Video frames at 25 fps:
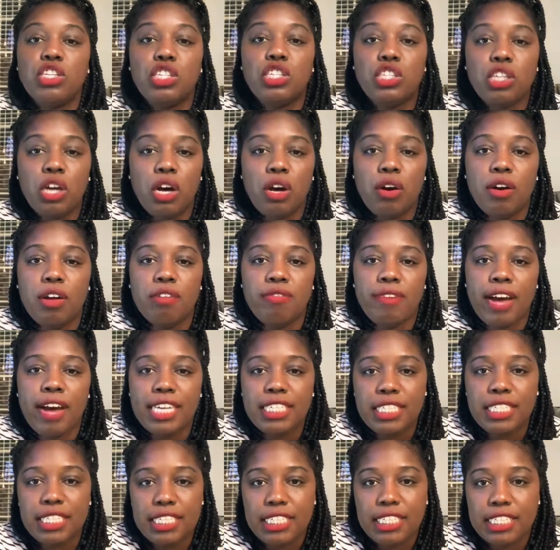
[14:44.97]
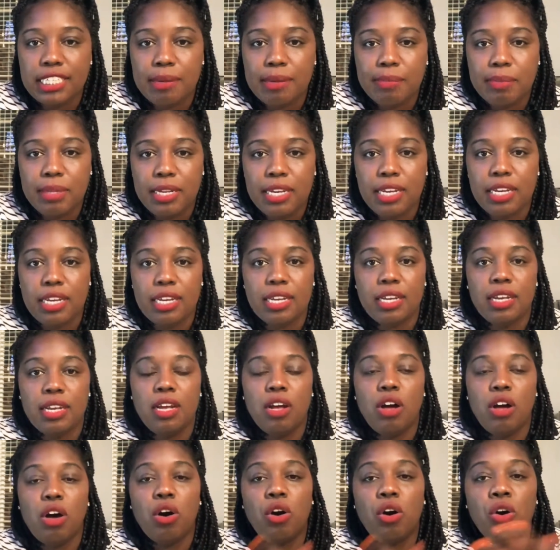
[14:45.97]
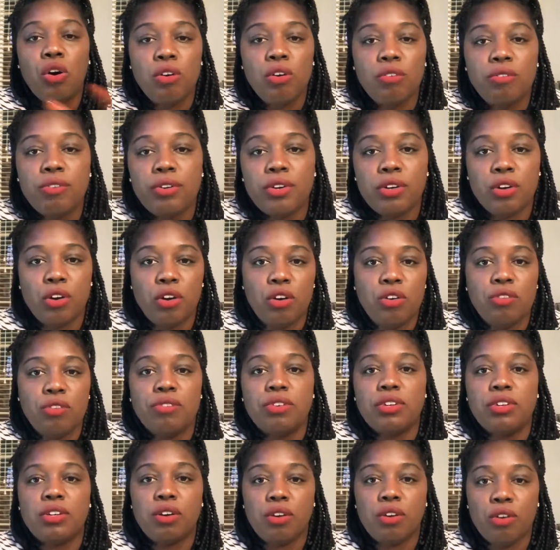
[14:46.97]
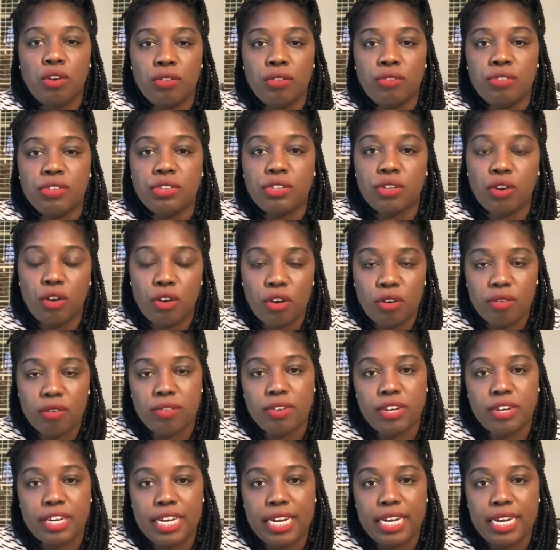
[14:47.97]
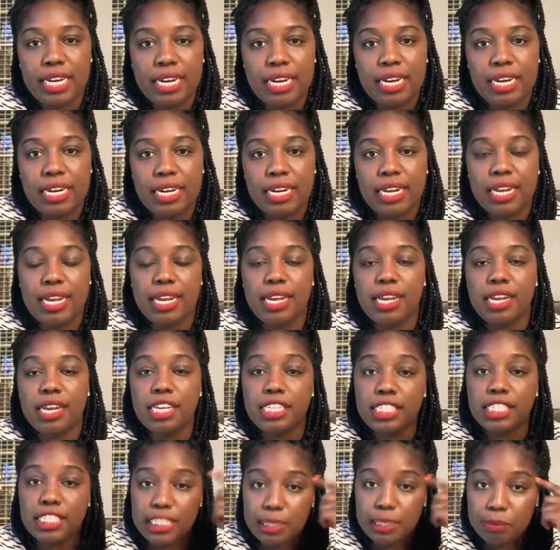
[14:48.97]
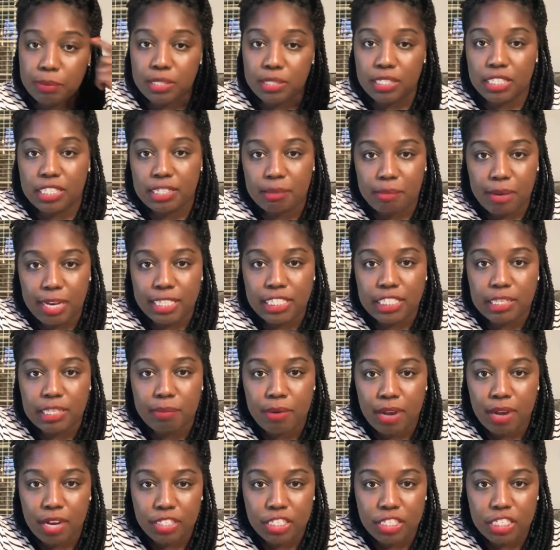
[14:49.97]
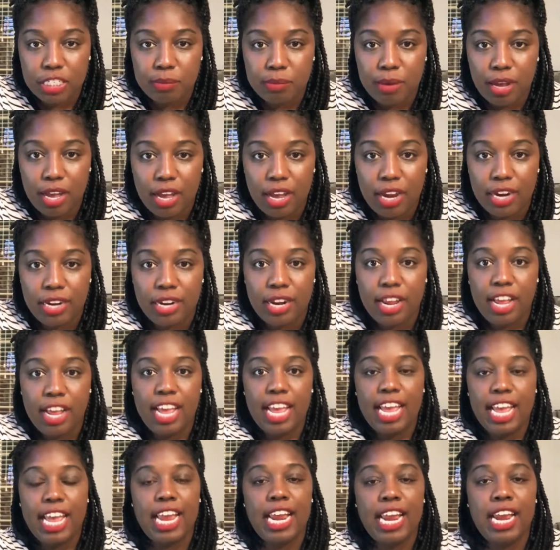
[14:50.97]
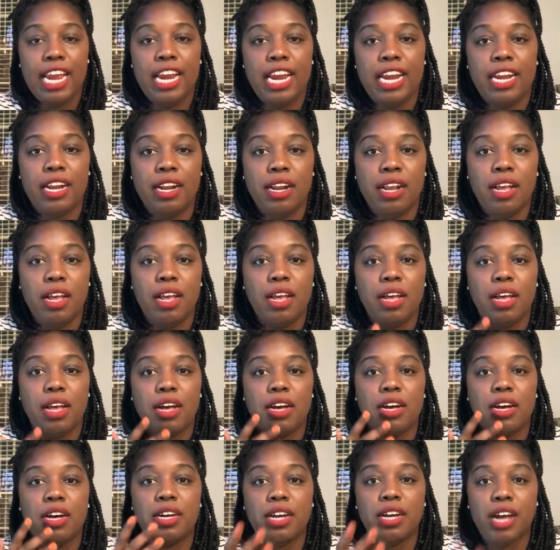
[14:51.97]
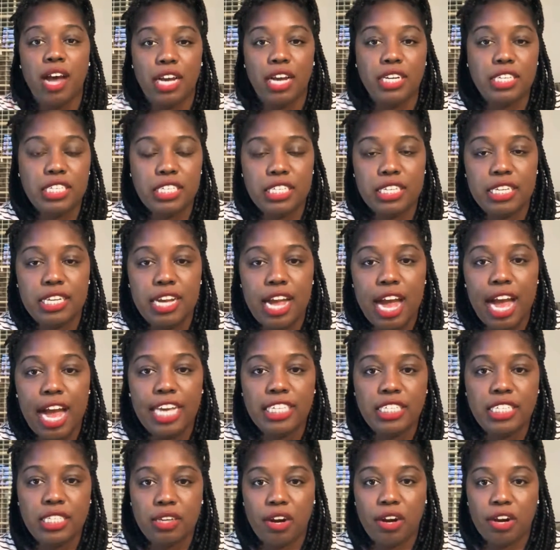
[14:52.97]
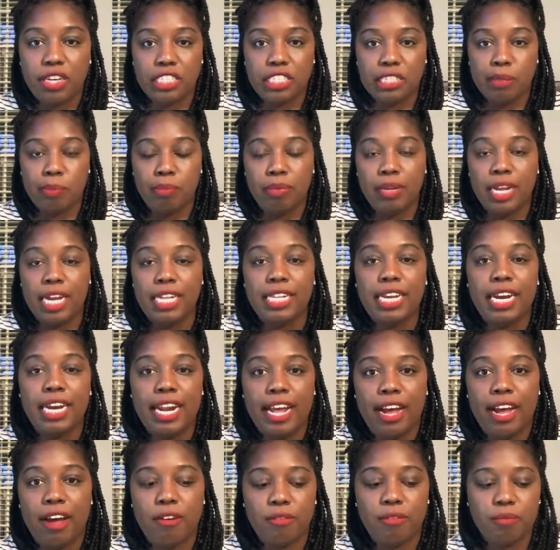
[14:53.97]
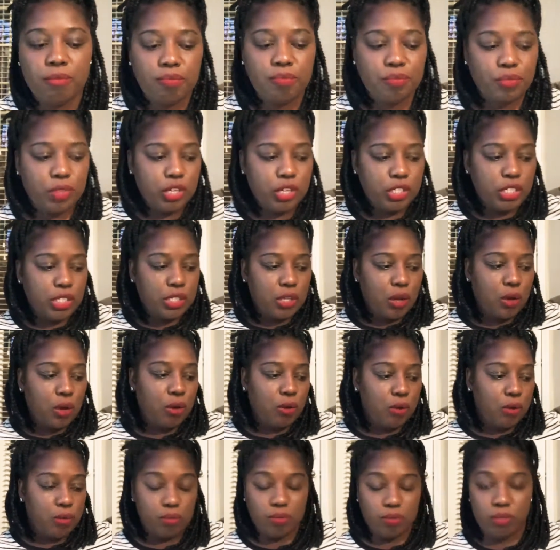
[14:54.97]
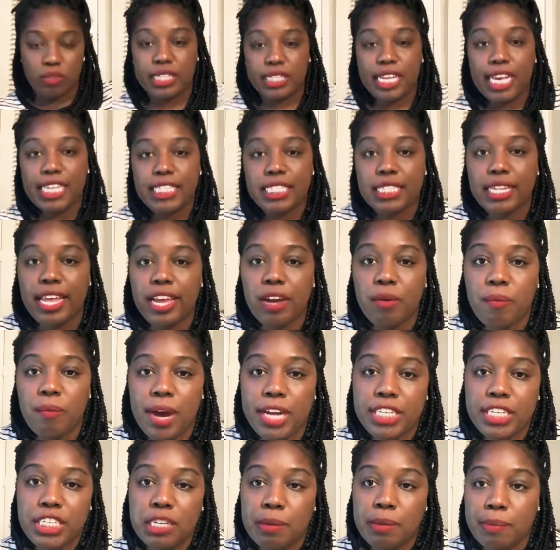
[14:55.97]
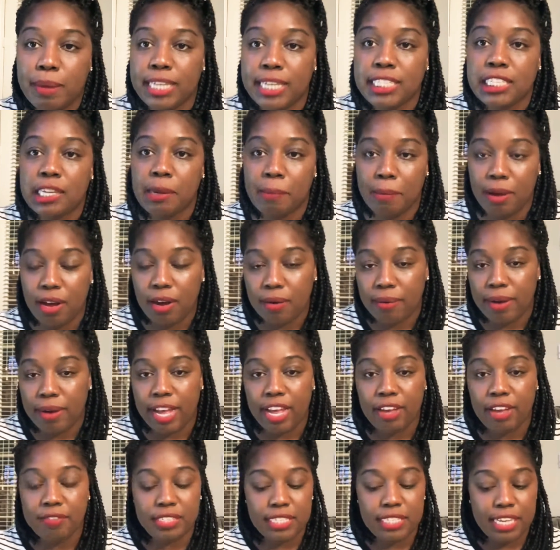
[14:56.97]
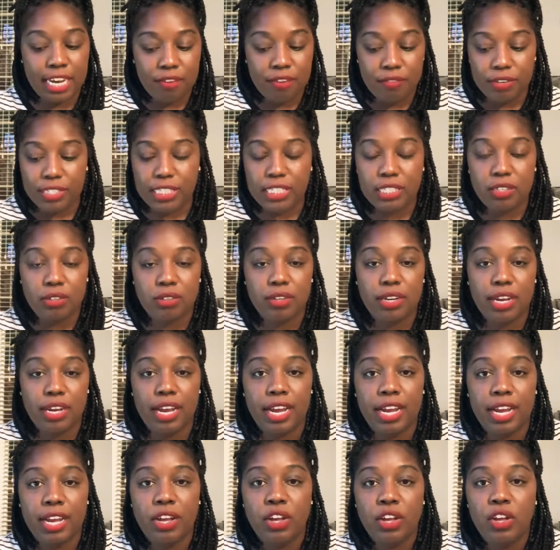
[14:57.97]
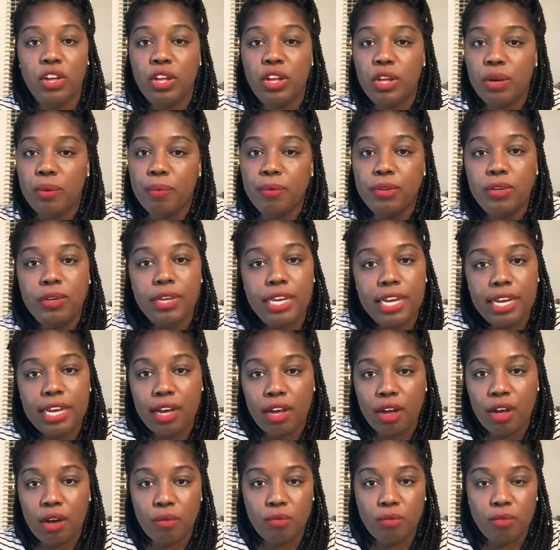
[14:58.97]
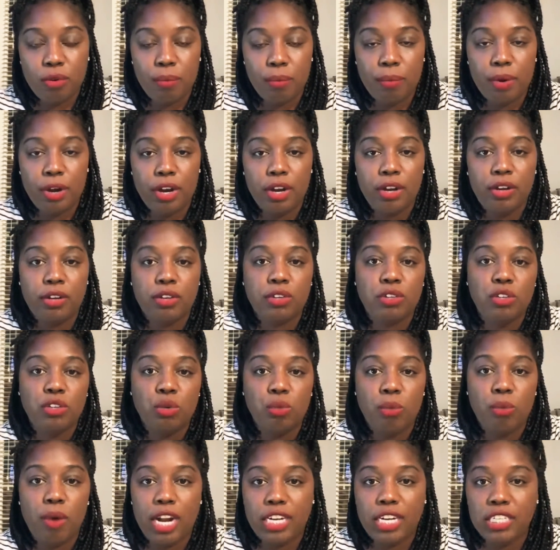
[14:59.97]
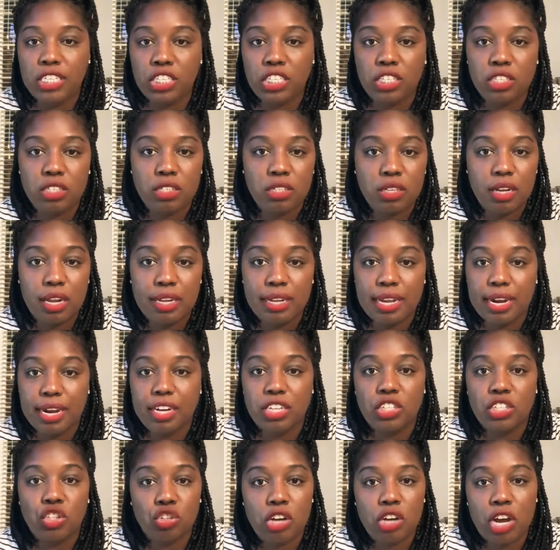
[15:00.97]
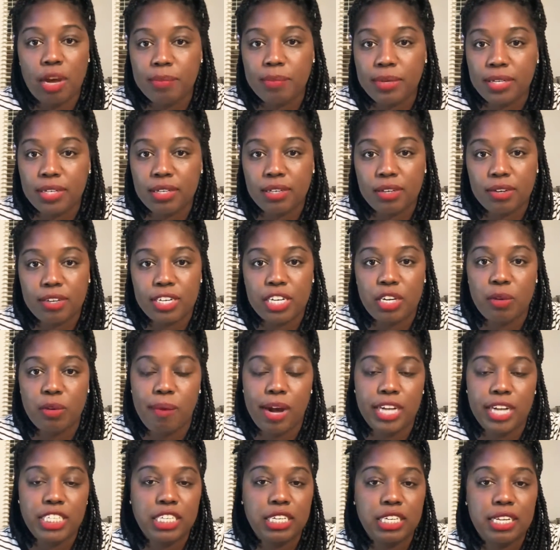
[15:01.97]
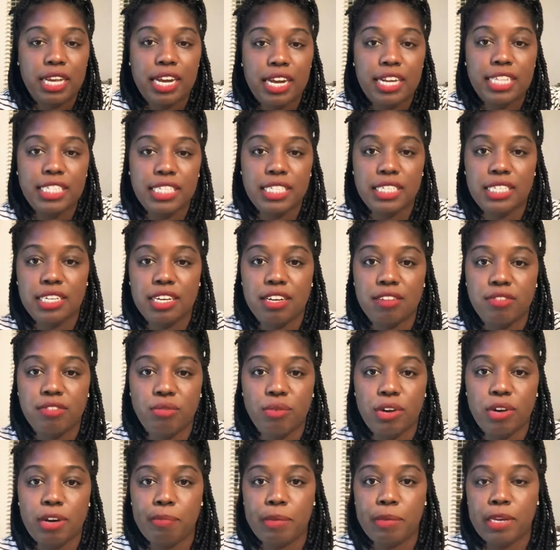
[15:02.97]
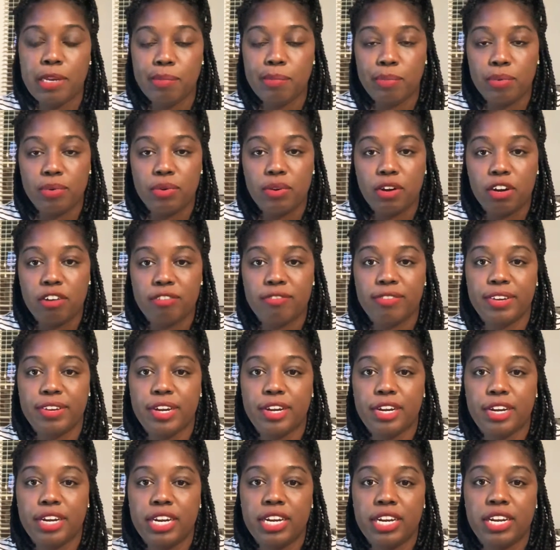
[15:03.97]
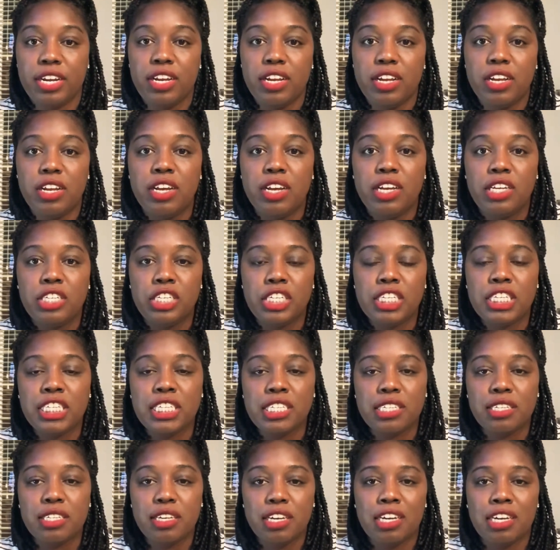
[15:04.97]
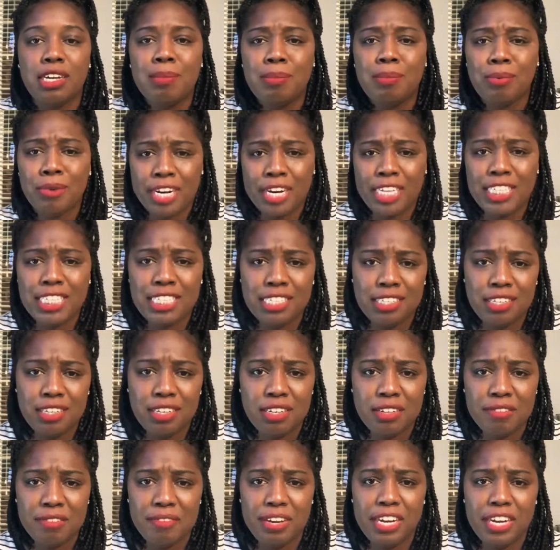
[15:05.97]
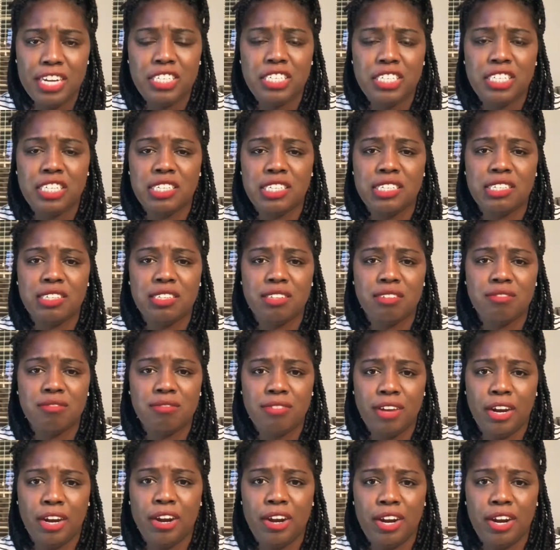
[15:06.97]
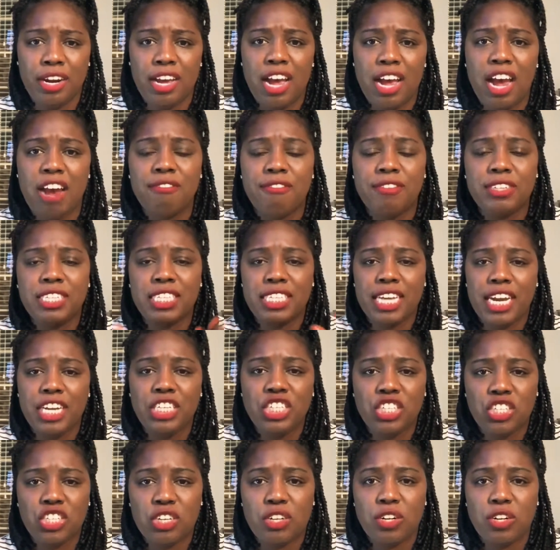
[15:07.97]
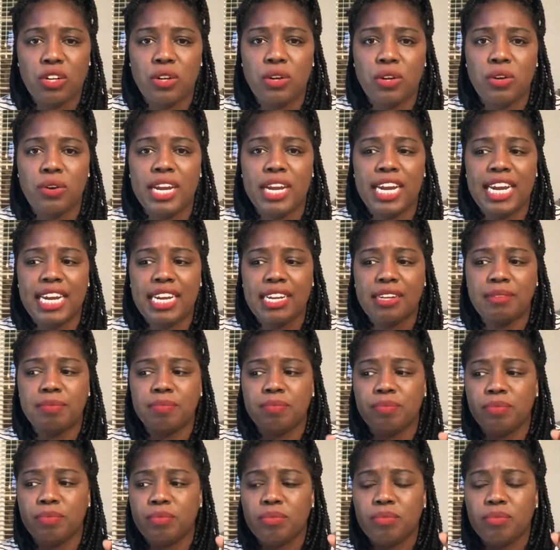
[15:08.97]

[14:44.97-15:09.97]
So if I see something over and over and over and over again, it seeps into my subconscious mind, and unconsciously I start to play that out. So that's like watching Basketball Wives every single day. When you get home from work, you watch a lot of drama, or you watch a lot of stuff where people are very just abrasive and just very confrontational and